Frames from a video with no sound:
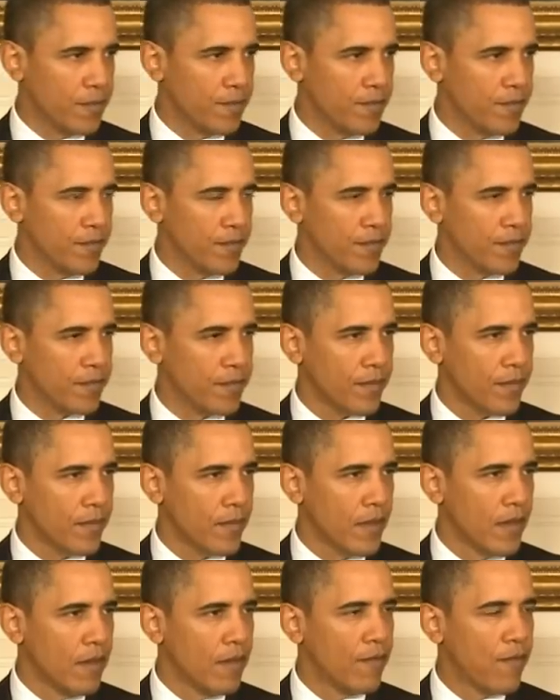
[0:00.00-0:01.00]

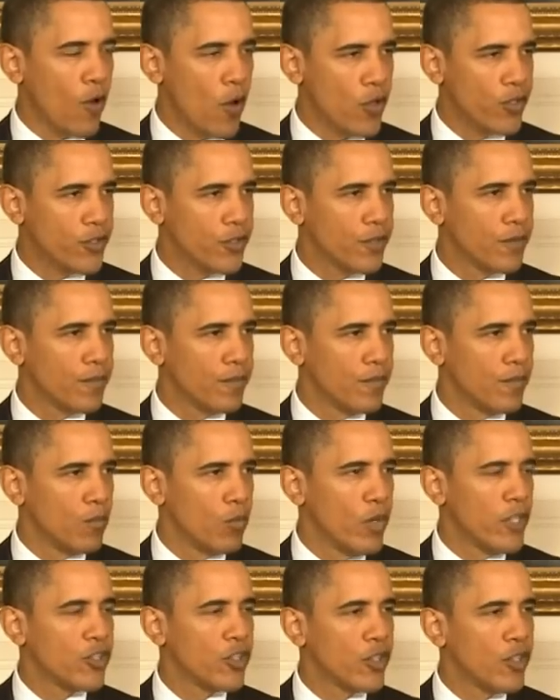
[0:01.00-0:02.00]
First,
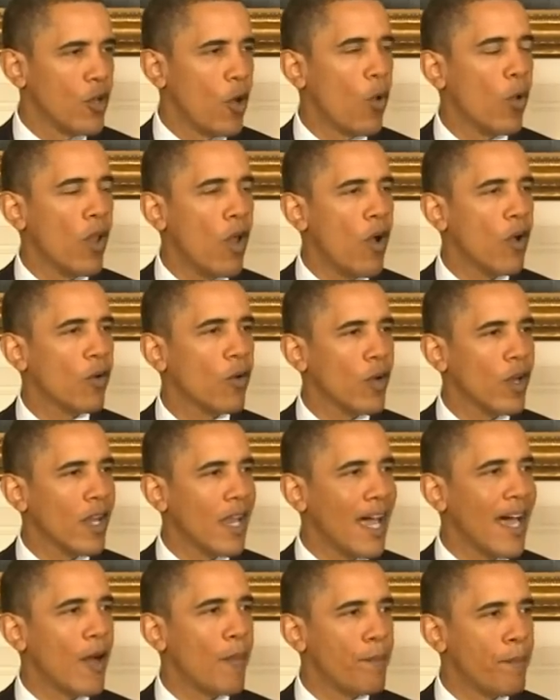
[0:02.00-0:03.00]
we should no longer
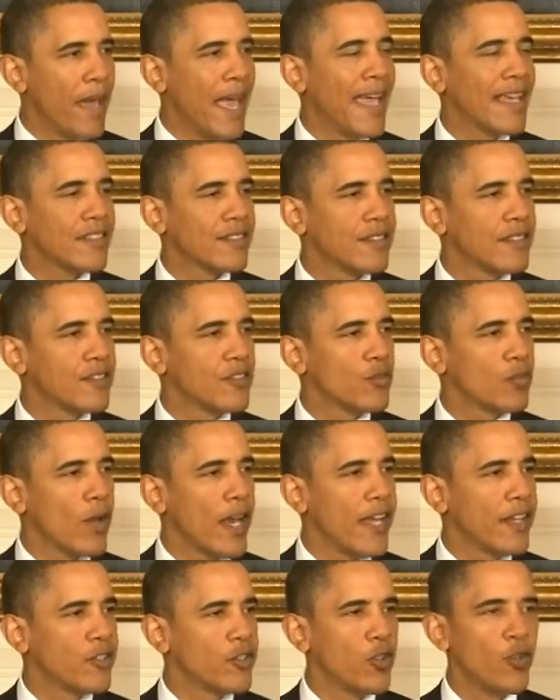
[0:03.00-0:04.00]
allow banks to
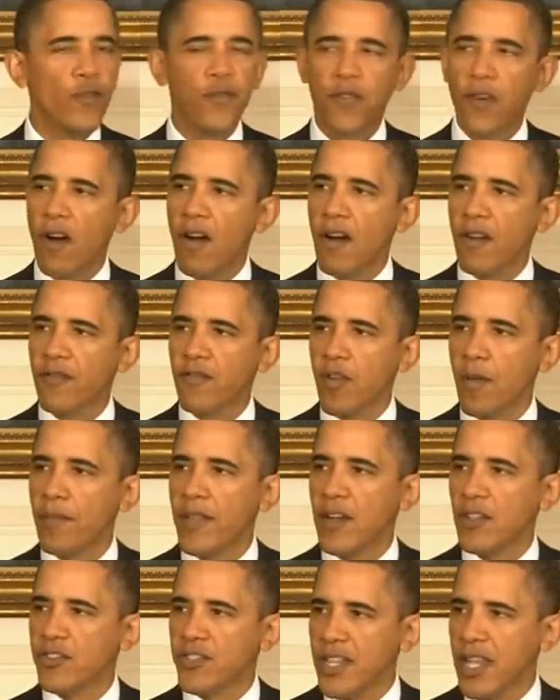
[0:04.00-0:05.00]
stray too far
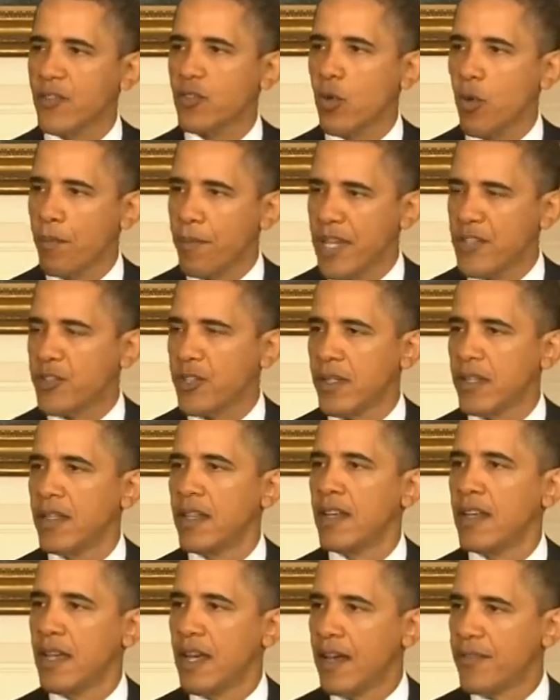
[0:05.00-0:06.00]
from their central mission
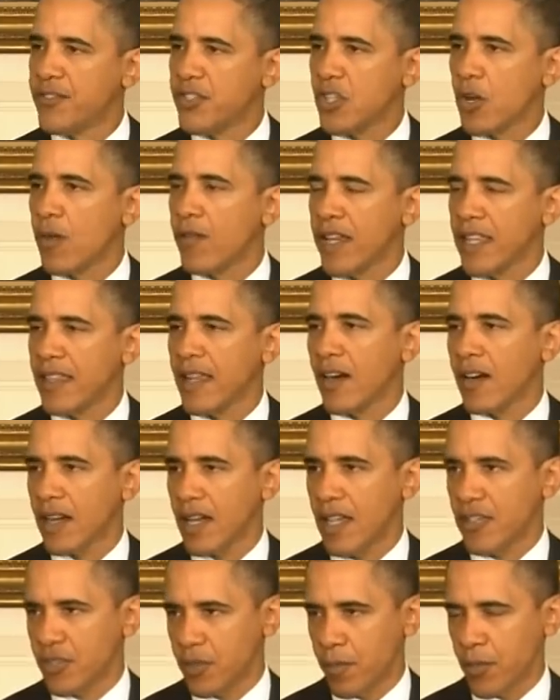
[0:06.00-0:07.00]
of serving their
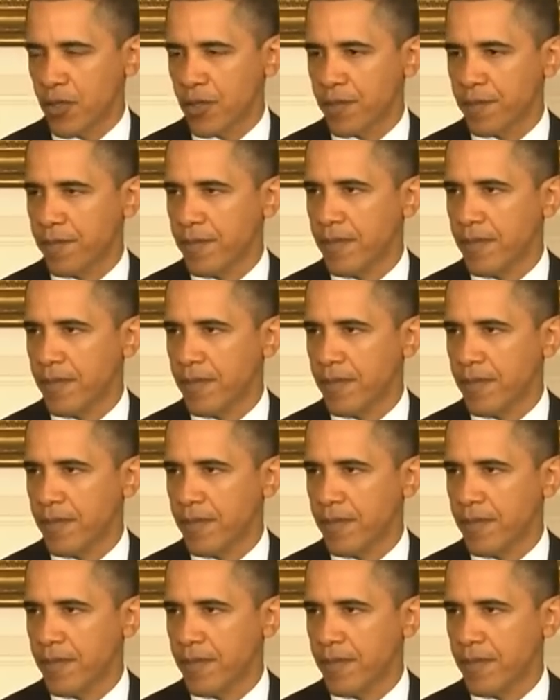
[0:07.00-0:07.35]
customers.